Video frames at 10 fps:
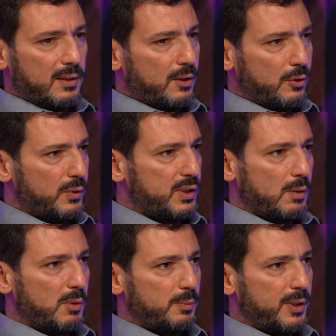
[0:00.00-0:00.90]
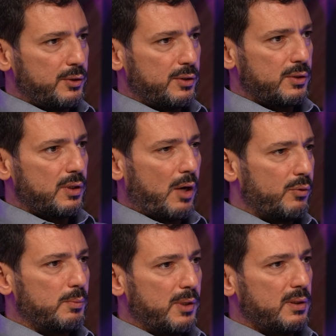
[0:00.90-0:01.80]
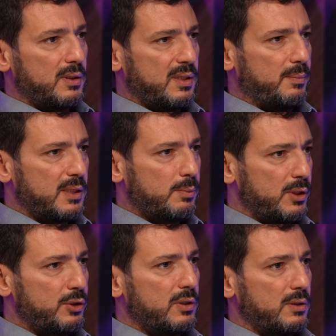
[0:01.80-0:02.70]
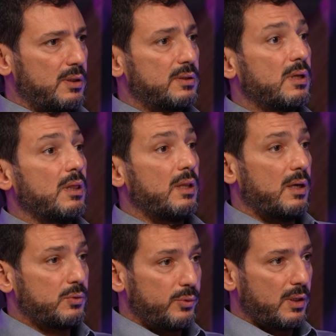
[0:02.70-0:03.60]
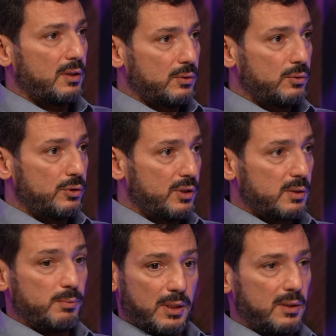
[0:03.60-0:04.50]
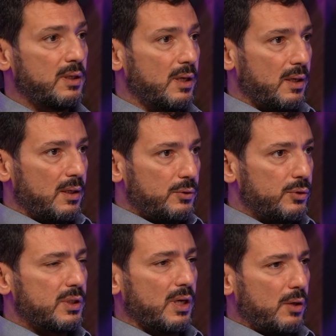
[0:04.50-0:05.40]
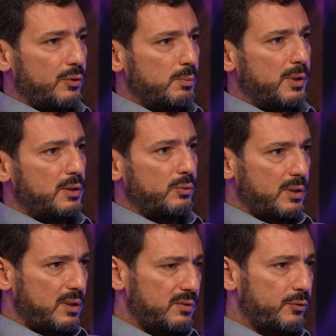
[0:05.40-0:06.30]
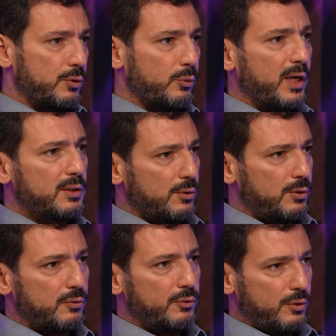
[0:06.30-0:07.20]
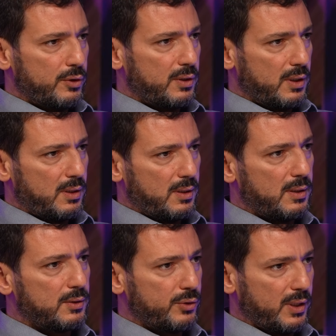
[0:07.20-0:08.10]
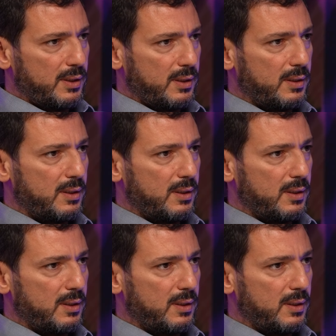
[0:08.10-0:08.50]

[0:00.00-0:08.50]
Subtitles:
And I always tell my patients, our body is the best machine. There's a lot we can do just by using our body, whether it's for weight or for training.